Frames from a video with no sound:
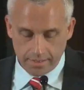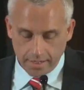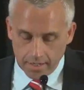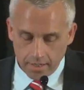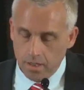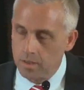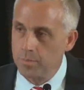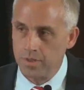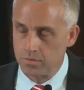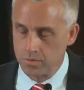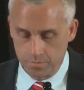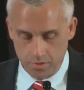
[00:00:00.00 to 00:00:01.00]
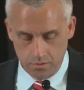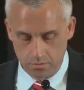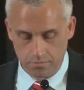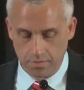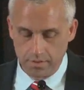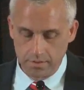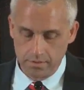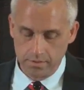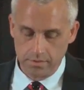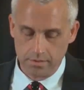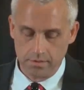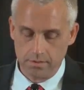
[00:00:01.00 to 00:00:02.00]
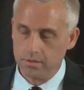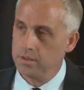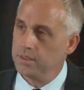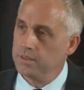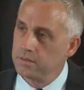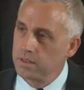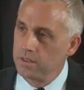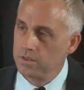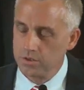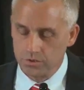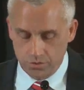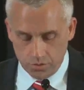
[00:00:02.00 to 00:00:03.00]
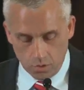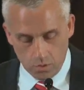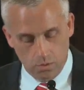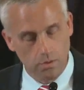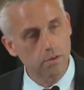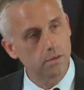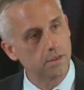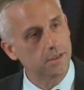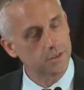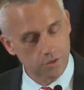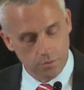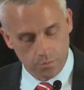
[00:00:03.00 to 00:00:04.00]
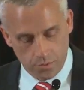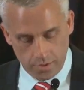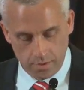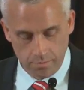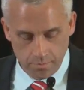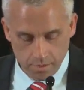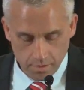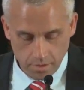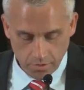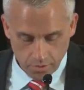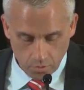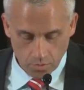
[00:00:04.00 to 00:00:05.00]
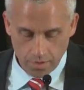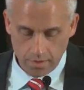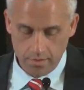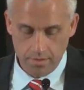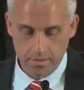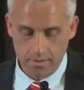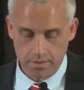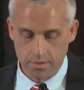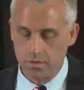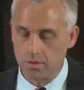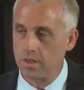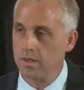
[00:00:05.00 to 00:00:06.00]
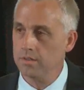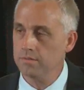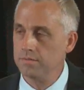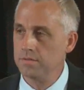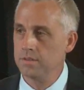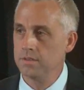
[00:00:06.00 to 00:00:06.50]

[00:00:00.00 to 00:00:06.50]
cannot be removed? Is he the sole and the supreme authority in your life?